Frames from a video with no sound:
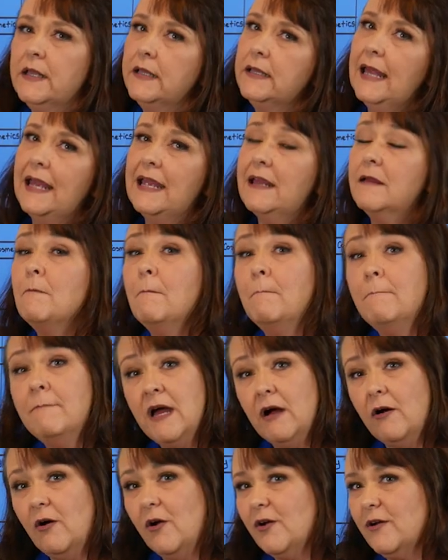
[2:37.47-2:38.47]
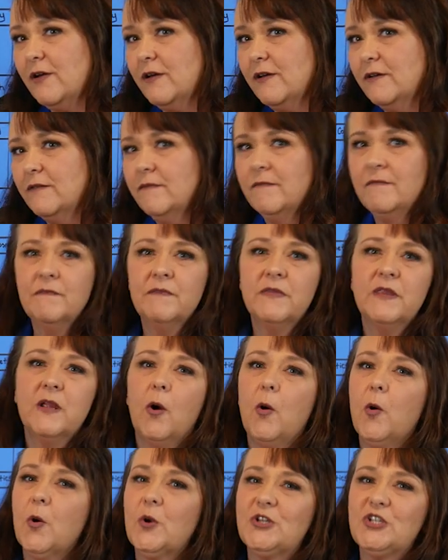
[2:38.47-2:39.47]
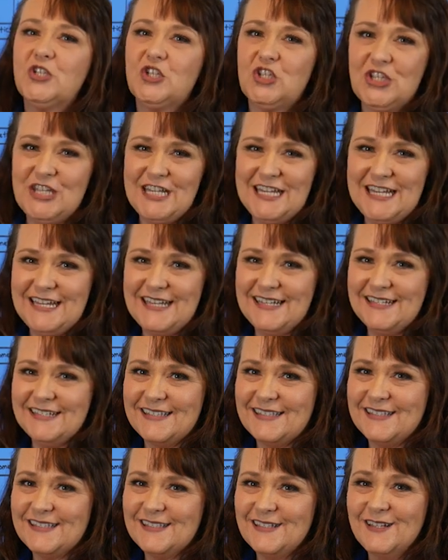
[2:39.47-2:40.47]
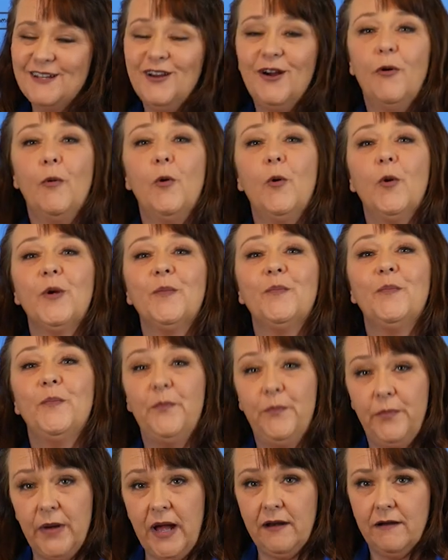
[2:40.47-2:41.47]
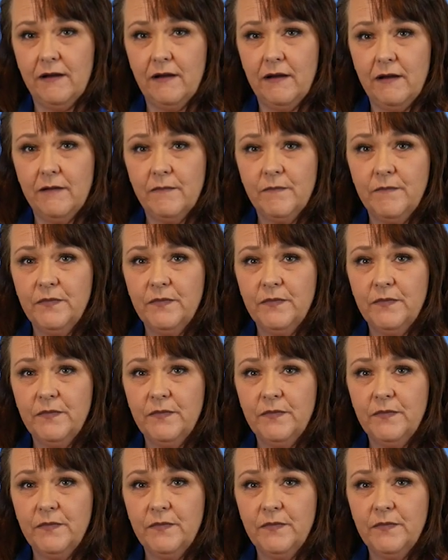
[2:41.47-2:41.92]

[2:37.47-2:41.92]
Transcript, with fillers: like milk or cheese or butter.